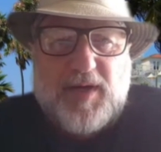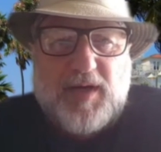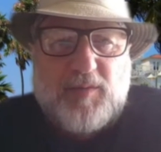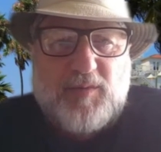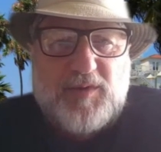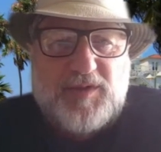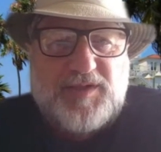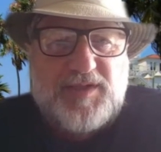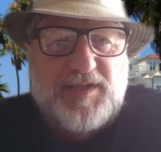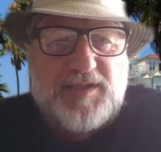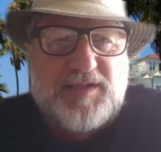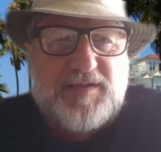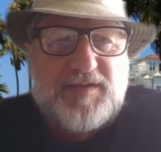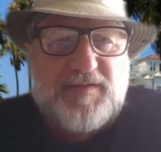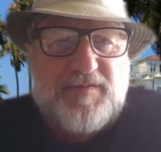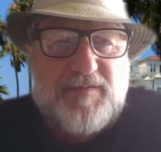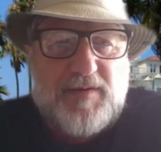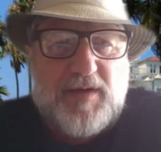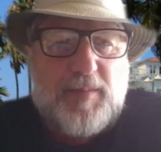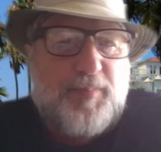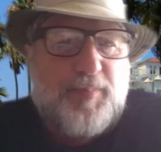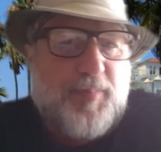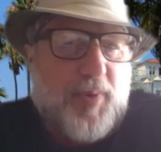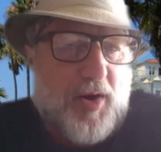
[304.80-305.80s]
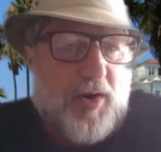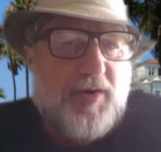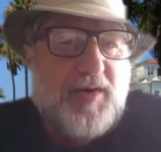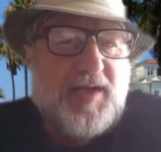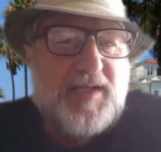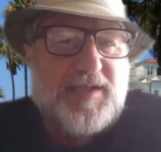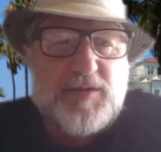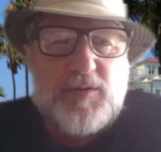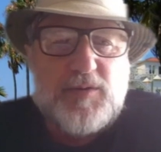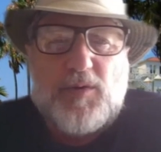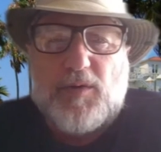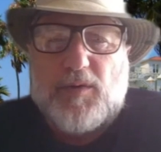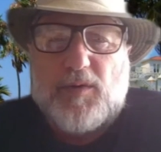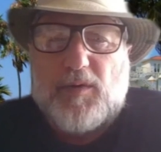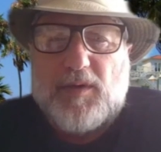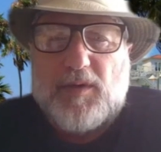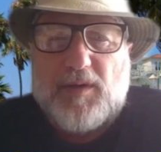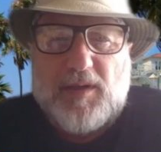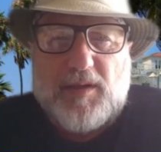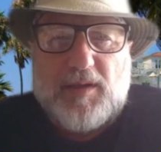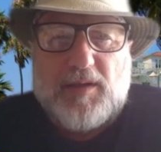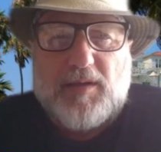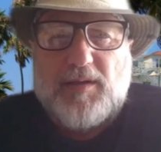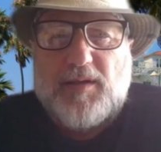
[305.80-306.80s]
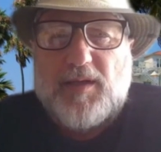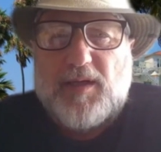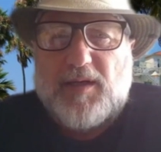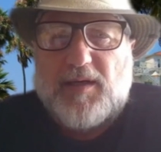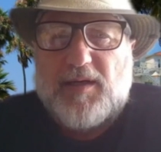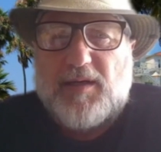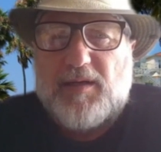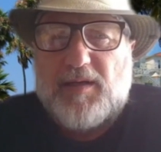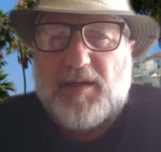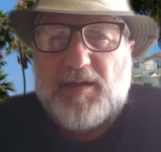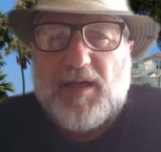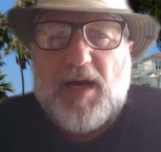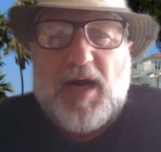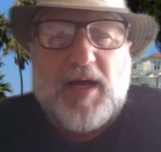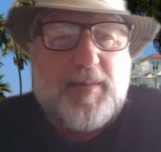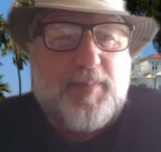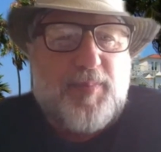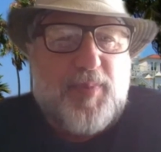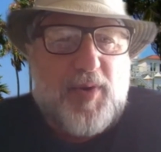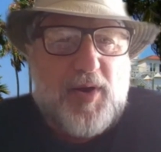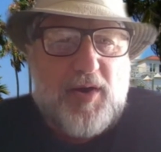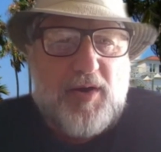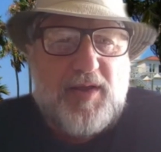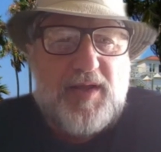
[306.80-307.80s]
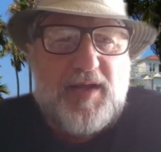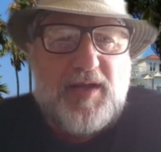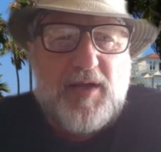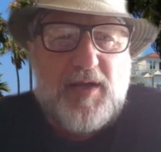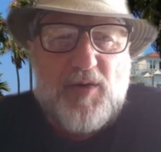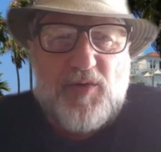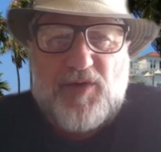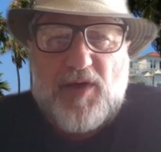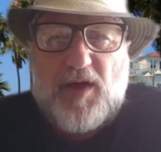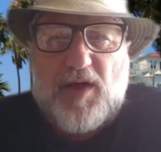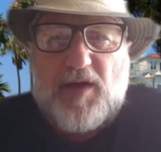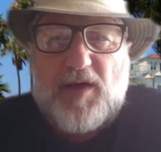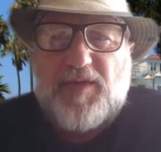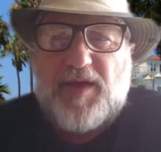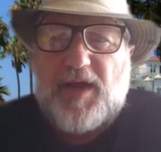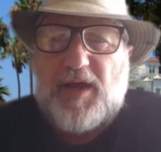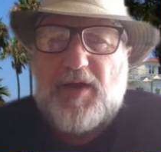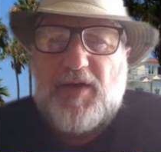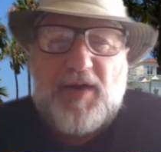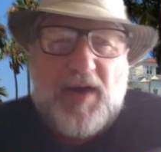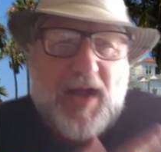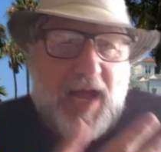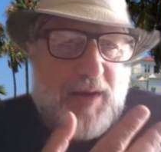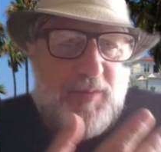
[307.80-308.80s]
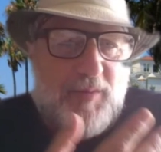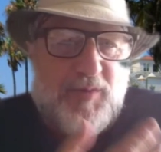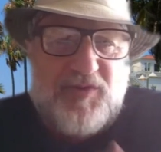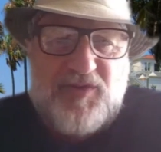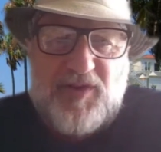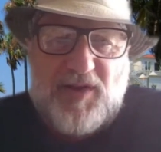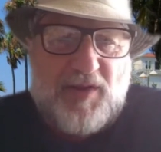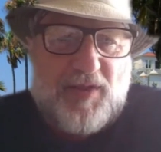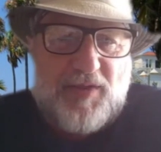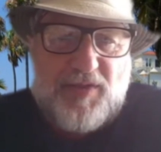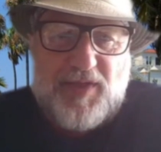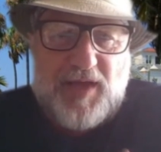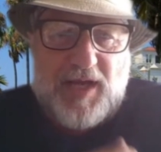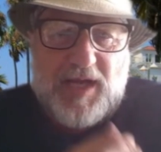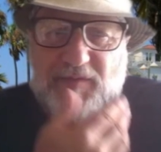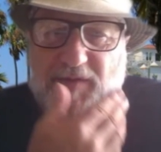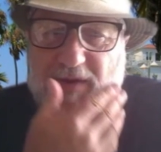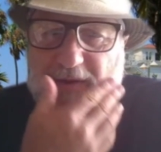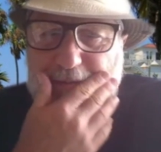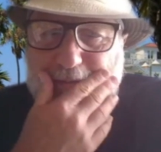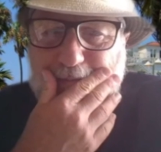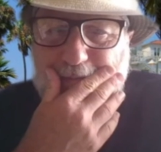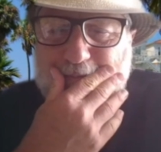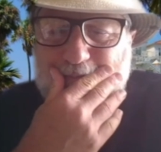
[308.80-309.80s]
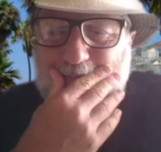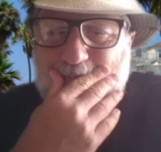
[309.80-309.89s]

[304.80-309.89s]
which is a party school, a lot of partying goes on there, and I was in the thick of it.